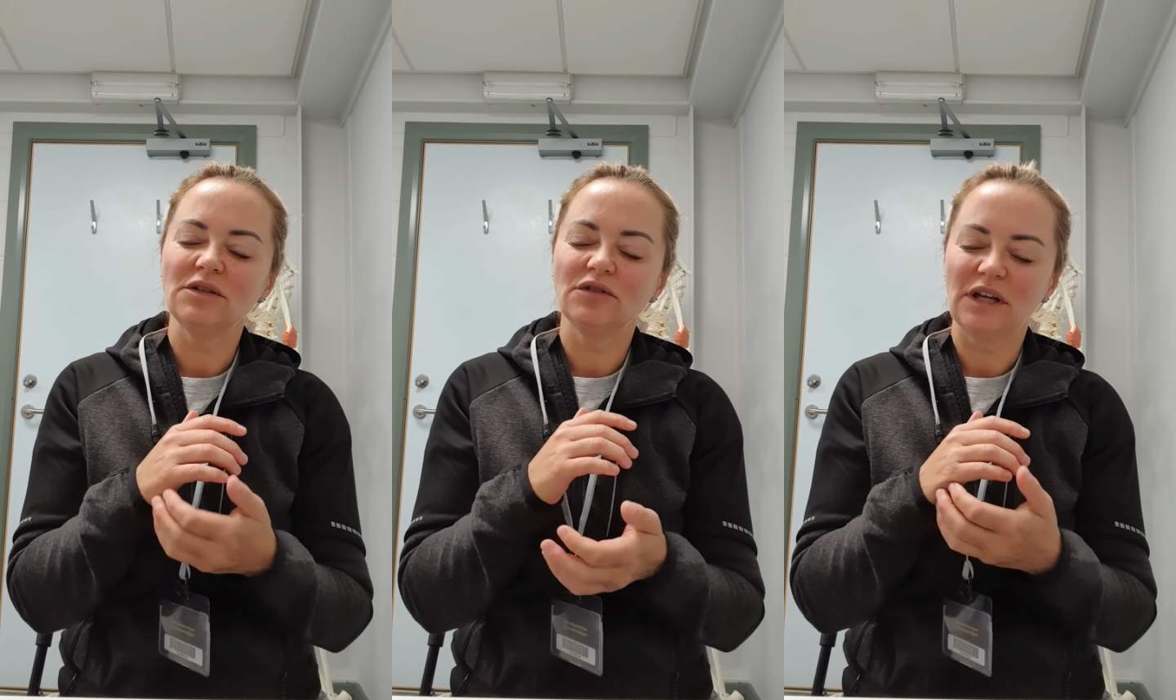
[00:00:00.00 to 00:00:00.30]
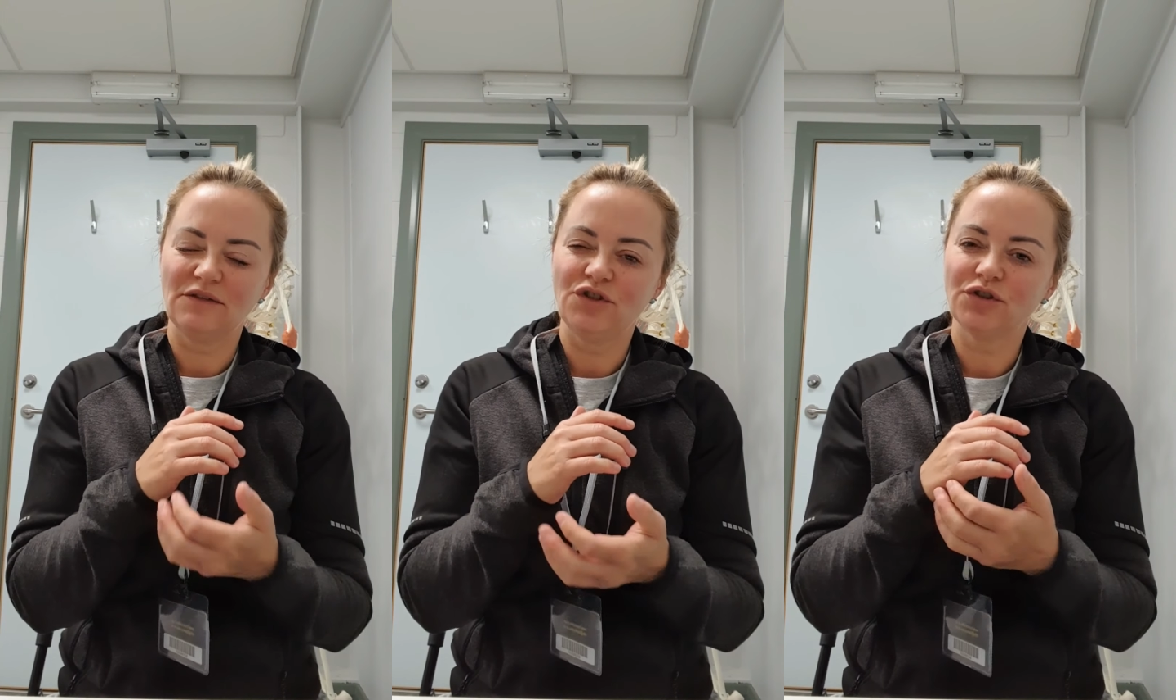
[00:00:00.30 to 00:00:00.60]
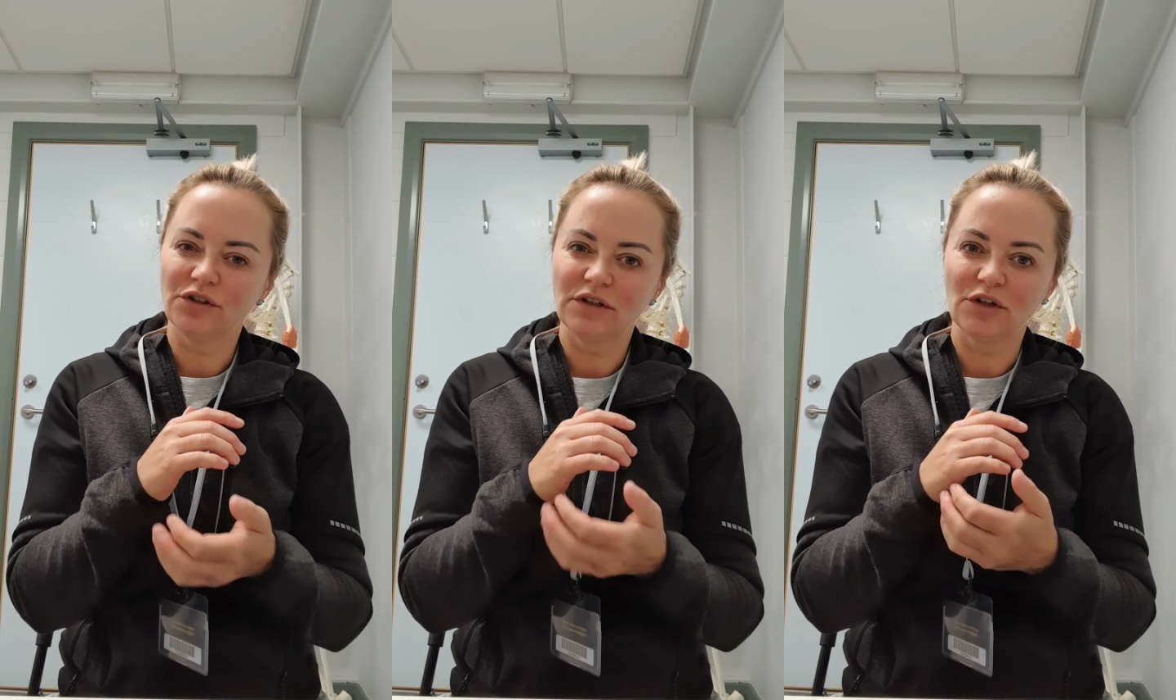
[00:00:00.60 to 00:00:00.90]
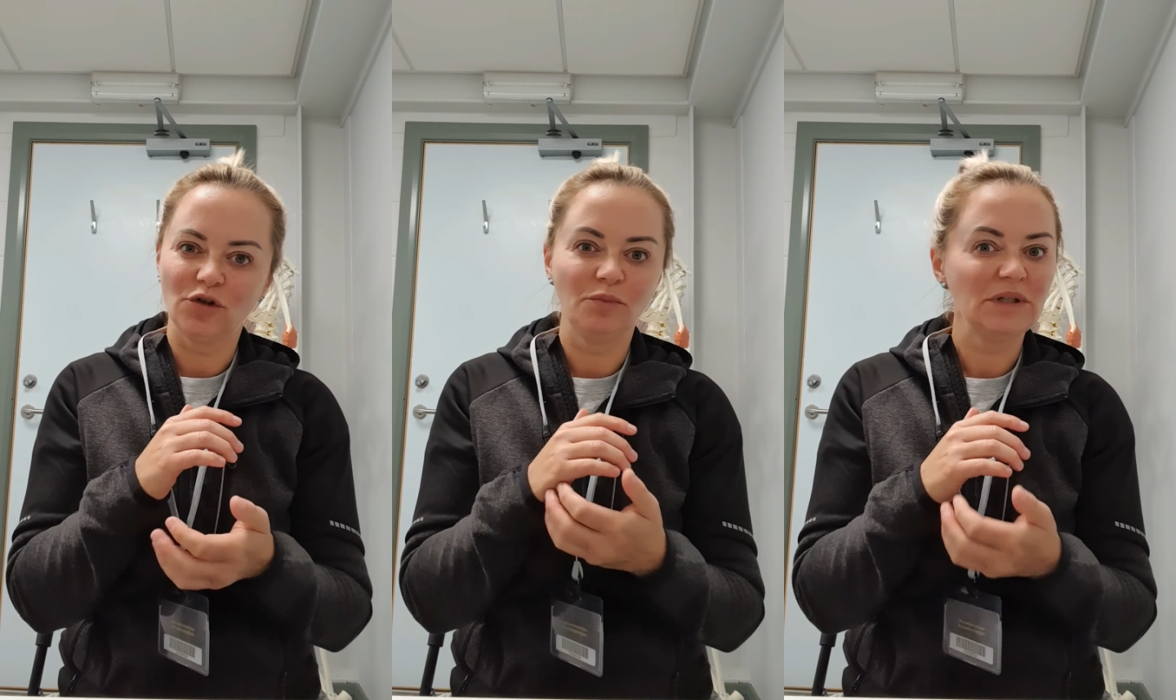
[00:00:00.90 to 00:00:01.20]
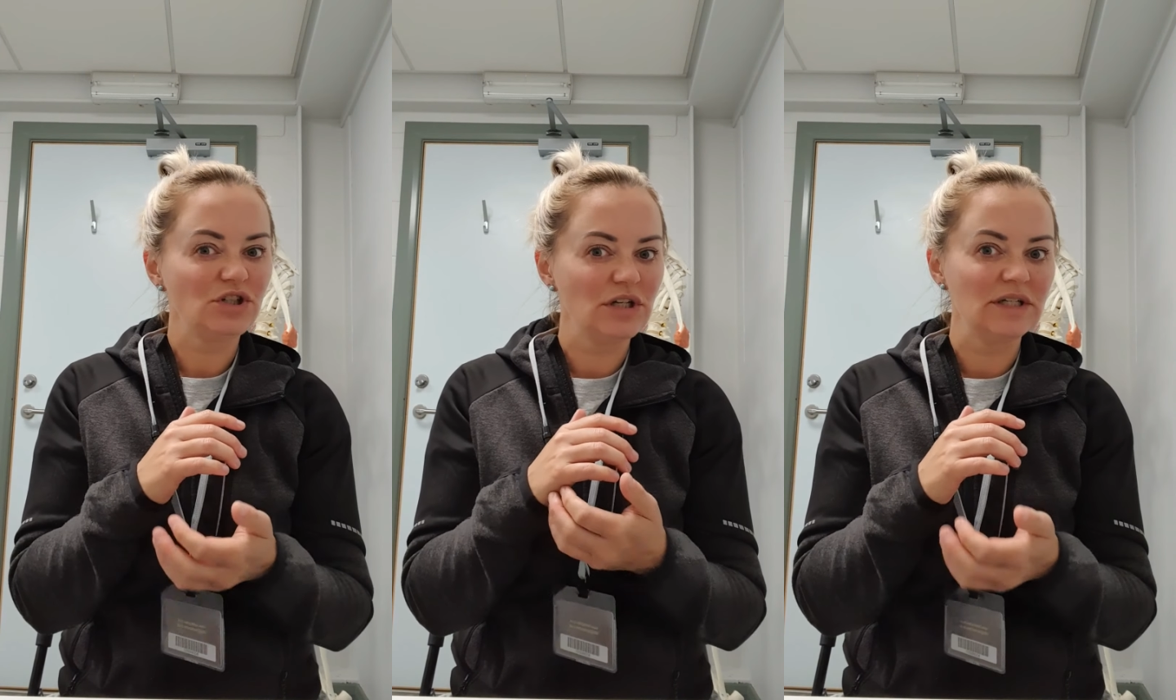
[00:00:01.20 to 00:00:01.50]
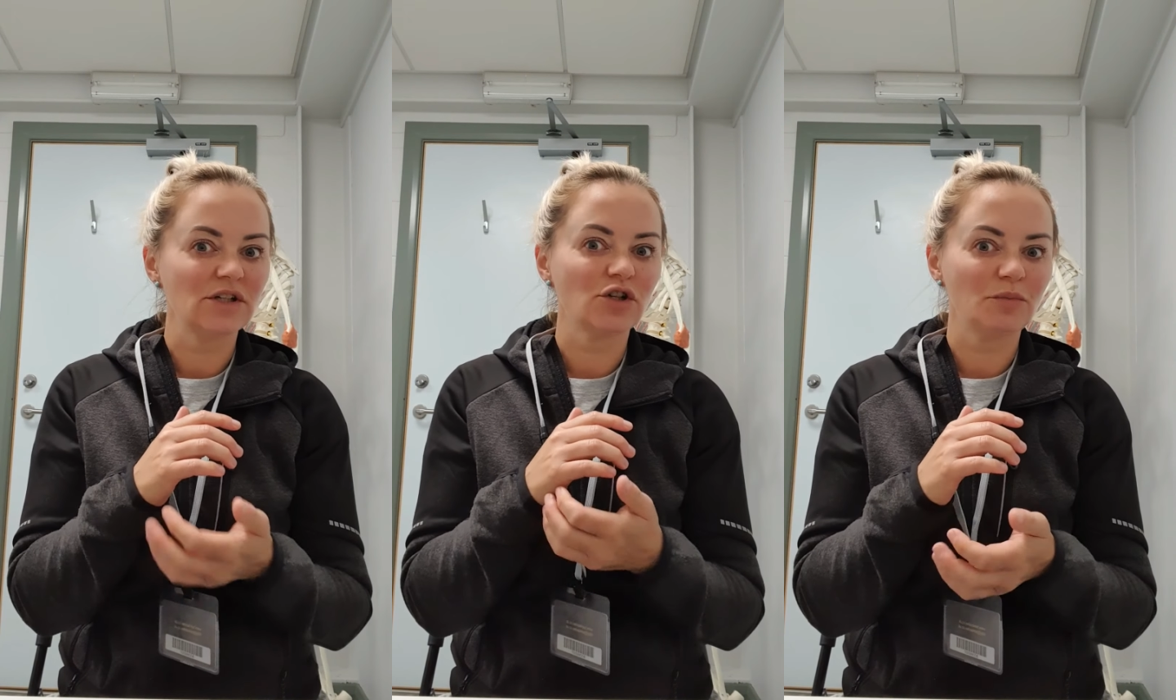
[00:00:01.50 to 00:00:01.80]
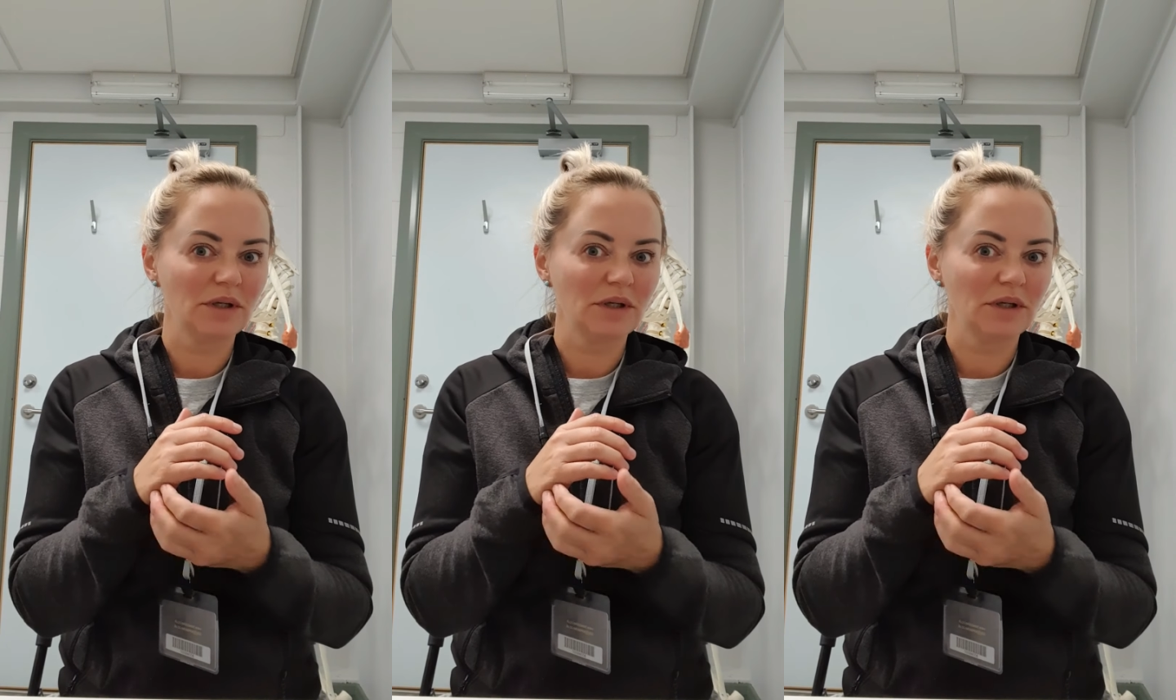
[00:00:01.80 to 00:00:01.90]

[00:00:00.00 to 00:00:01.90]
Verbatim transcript: craves sugar. It could be cheese, it could be